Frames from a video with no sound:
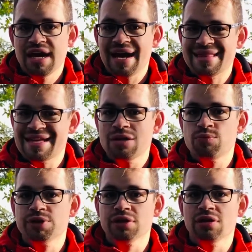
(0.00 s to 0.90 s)
and that
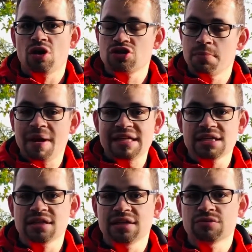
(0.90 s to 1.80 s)
will
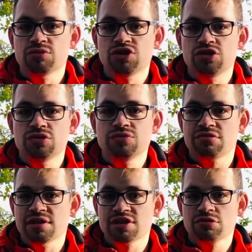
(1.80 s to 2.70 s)
automatically reduce
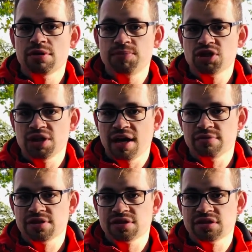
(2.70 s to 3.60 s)
transcription
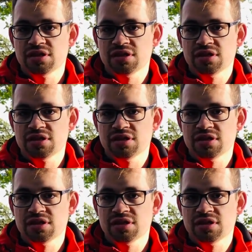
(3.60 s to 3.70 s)
errors.